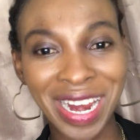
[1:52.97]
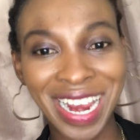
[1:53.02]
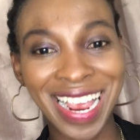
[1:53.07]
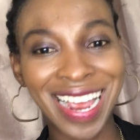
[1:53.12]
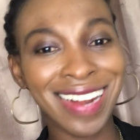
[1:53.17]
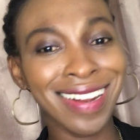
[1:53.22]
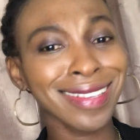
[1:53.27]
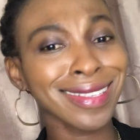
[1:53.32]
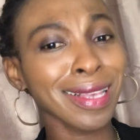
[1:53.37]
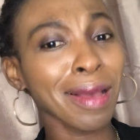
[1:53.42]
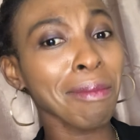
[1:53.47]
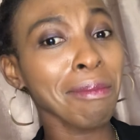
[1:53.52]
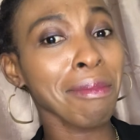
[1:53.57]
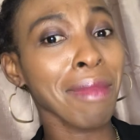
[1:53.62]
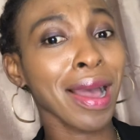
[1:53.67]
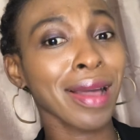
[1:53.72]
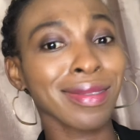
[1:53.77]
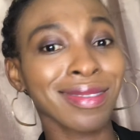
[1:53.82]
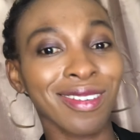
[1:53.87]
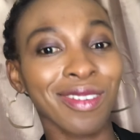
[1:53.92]
And it's a
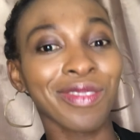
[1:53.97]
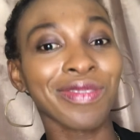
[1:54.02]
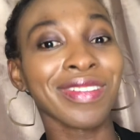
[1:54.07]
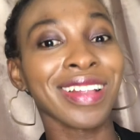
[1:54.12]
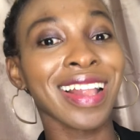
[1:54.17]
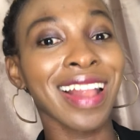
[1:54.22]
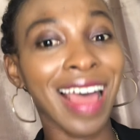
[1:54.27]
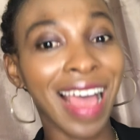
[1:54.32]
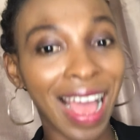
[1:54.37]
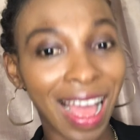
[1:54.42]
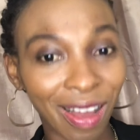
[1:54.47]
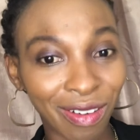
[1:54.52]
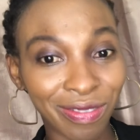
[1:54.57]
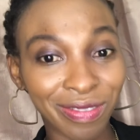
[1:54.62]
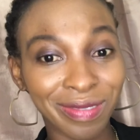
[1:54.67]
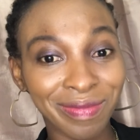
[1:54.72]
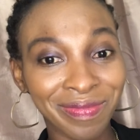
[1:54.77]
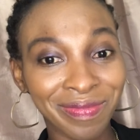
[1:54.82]
month of love.